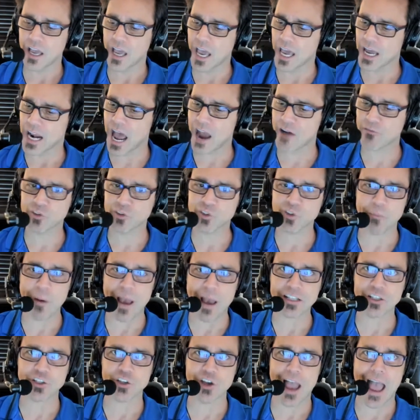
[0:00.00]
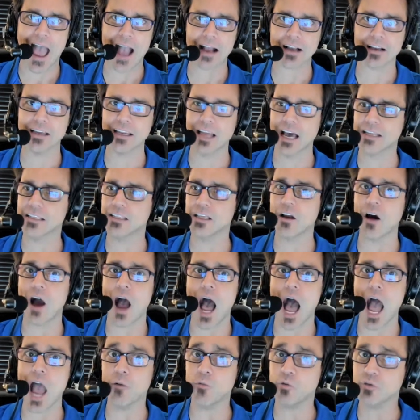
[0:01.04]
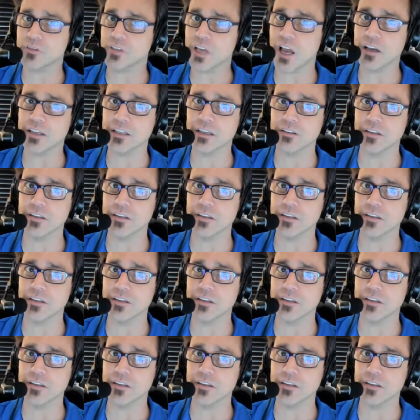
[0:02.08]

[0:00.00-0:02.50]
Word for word: And I respect Jack, and I, you know, I will tell oh.